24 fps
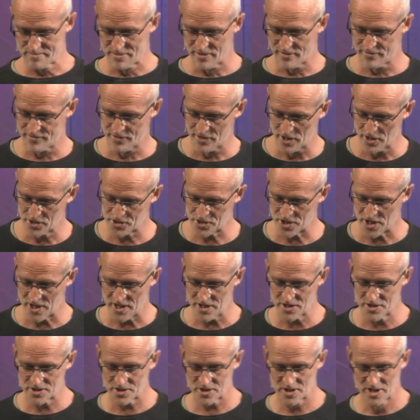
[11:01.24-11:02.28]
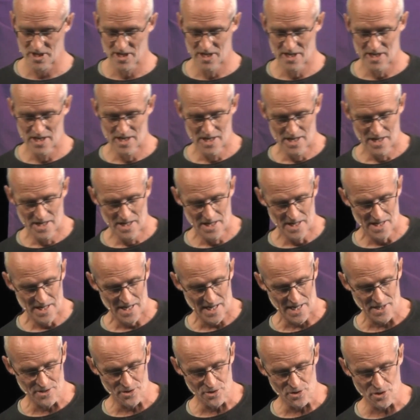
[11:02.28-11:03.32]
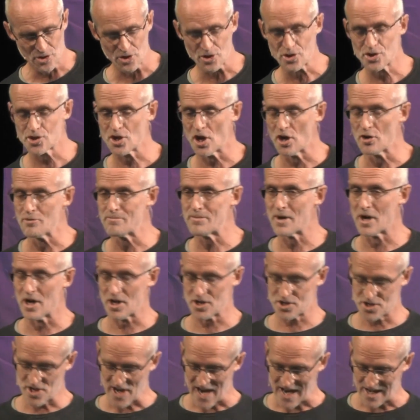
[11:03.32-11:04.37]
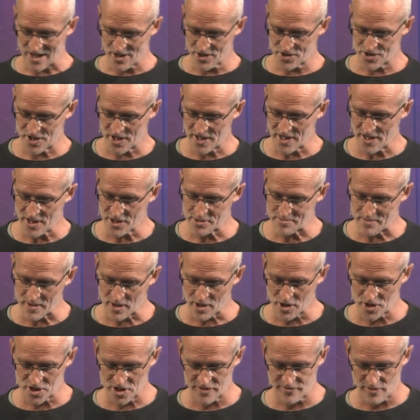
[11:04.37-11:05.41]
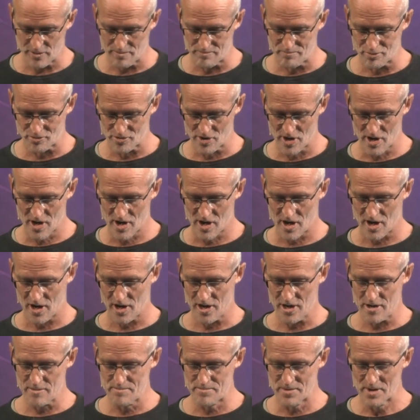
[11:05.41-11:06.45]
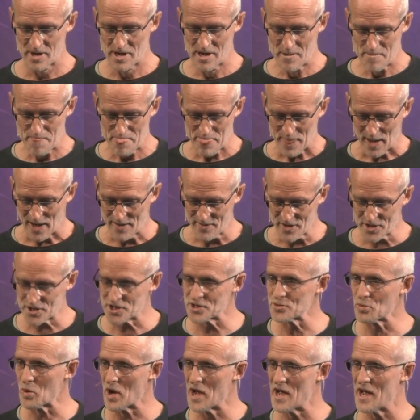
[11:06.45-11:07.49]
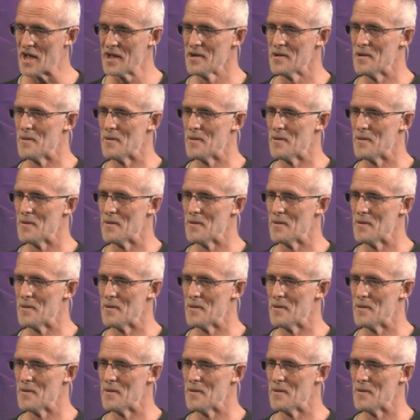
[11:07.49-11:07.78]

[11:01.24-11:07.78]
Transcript: perverted, and you could show partiality is because of a bribe. And this is where